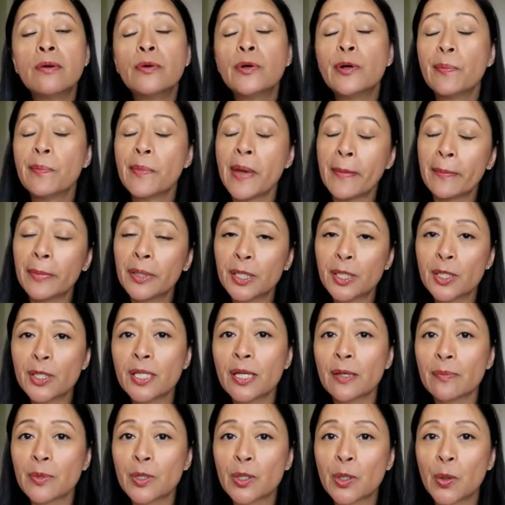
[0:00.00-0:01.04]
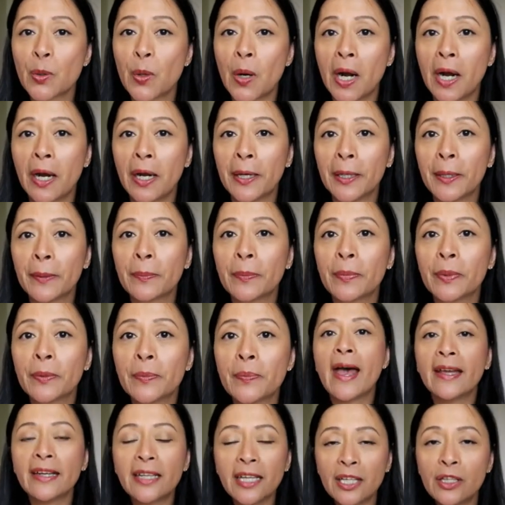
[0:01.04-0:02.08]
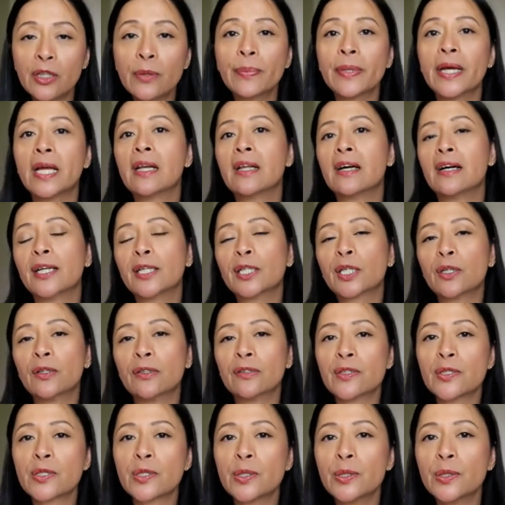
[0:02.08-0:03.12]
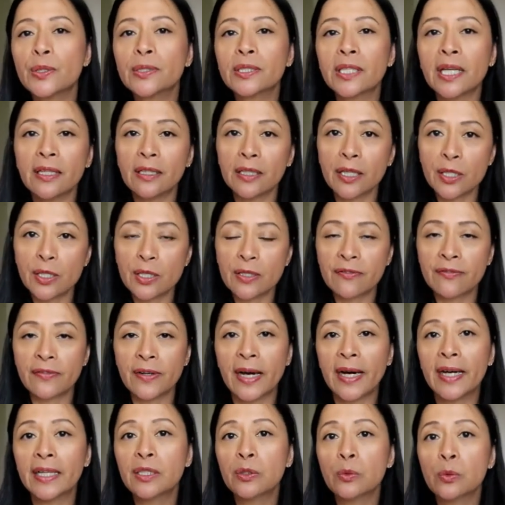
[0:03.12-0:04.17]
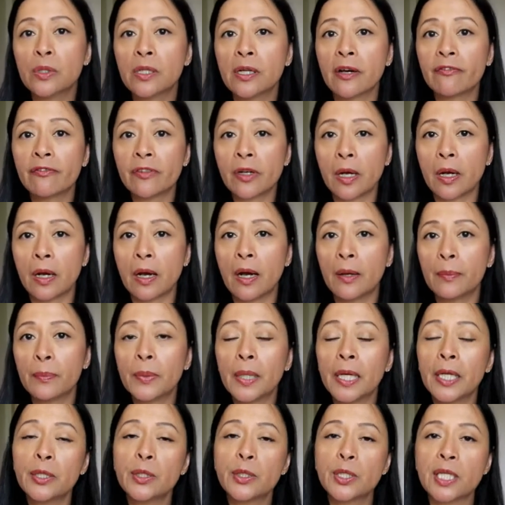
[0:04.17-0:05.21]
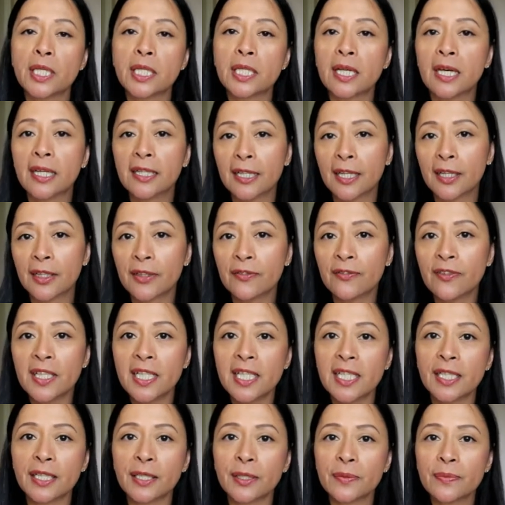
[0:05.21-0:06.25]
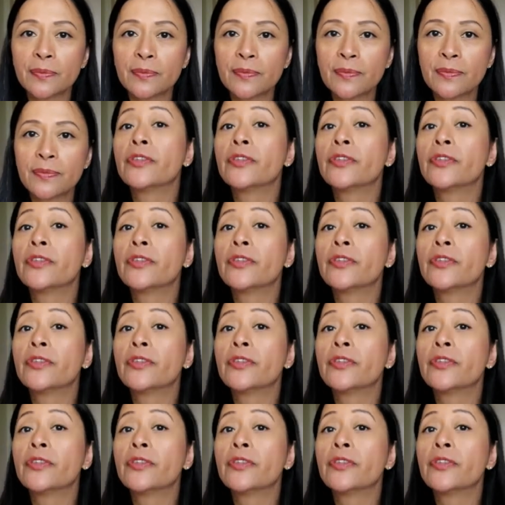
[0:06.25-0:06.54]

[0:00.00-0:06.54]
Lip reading: remember to subscribe and hit the bell icon so you'll get notified when I've uploaded another video.